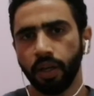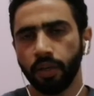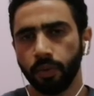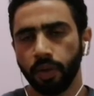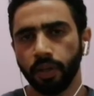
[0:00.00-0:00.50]

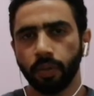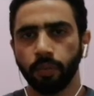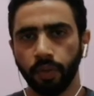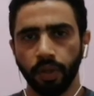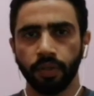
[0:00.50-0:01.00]
UI
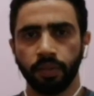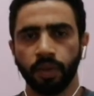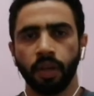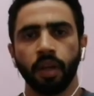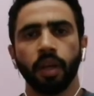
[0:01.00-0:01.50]
components,
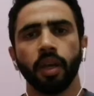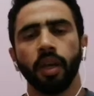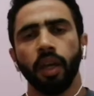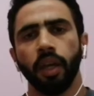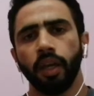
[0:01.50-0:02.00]

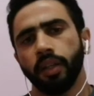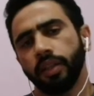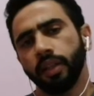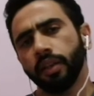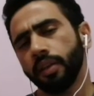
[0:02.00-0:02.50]

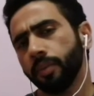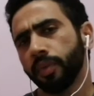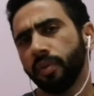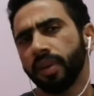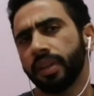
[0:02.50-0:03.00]
until the
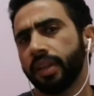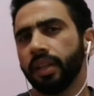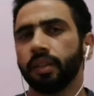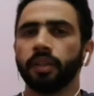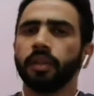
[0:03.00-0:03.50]
moment
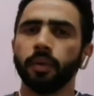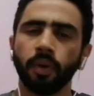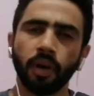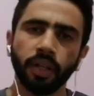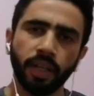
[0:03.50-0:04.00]
that the
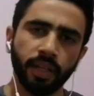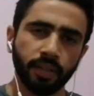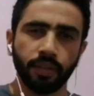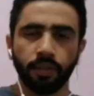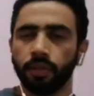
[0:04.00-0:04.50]
UI
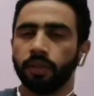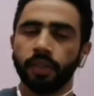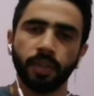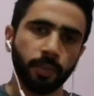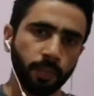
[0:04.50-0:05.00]
ends or
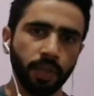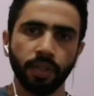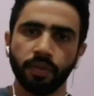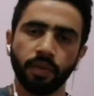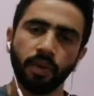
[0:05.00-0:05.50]

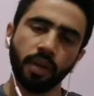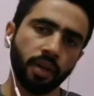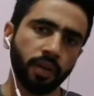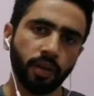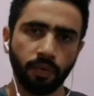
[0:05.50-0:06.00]
disappears
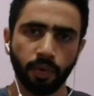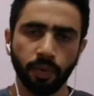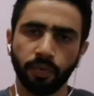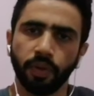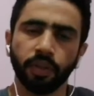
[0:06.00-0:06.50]
from
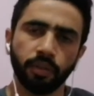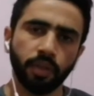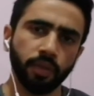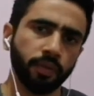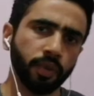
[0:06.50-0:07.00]

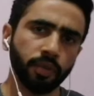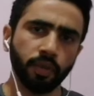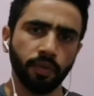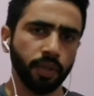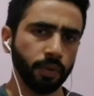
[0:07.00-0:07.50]
in front
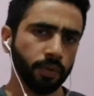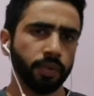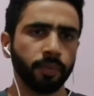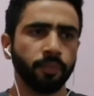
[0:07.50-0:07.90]
of the user.